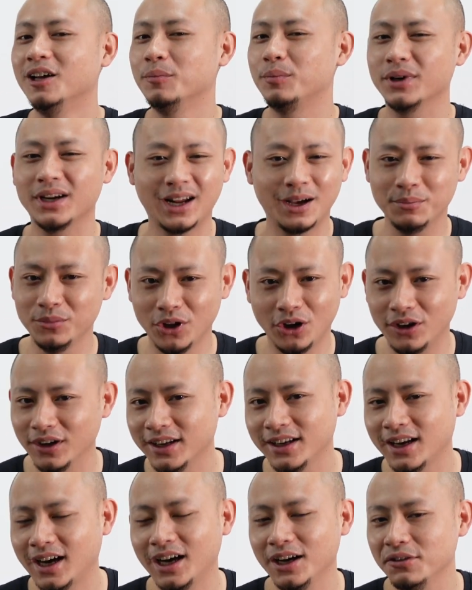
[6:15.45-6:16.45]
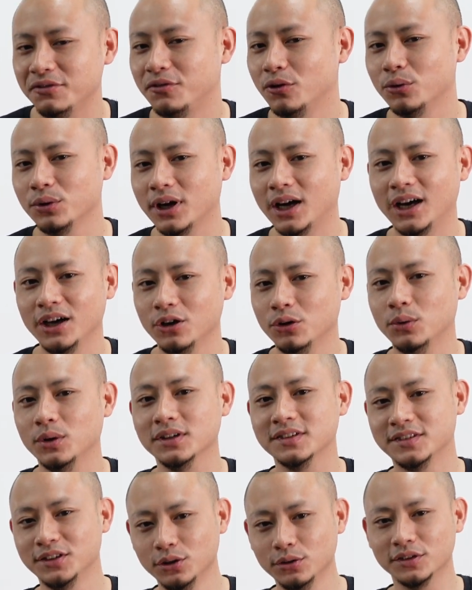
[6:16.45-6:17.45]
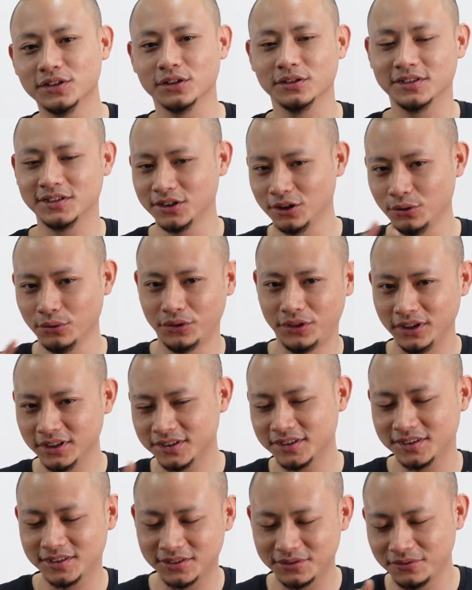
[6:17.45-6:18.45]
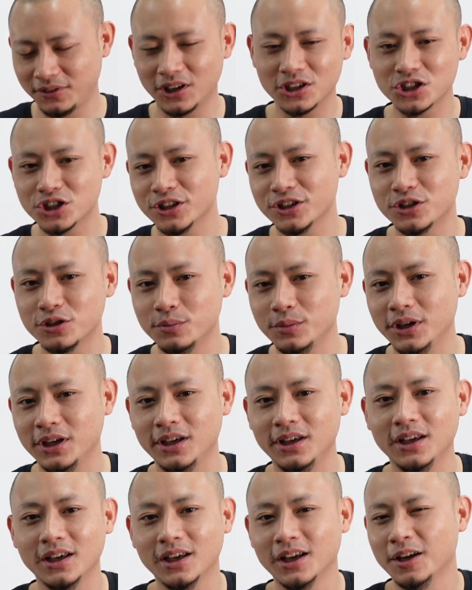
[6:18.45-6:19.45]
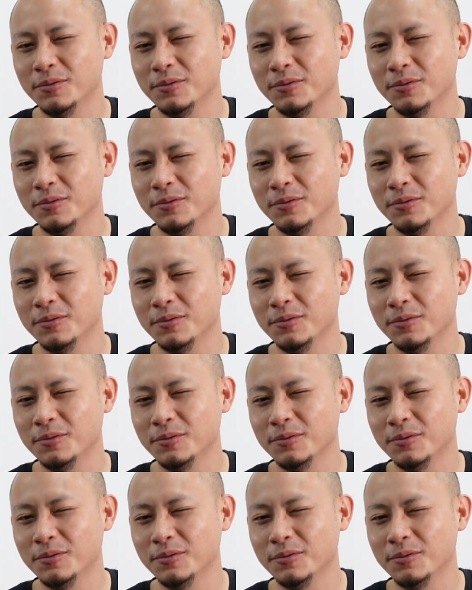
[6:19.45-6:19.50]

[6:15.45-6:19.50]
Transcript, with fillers: but I'm not an iPhone iOS user, so this function to me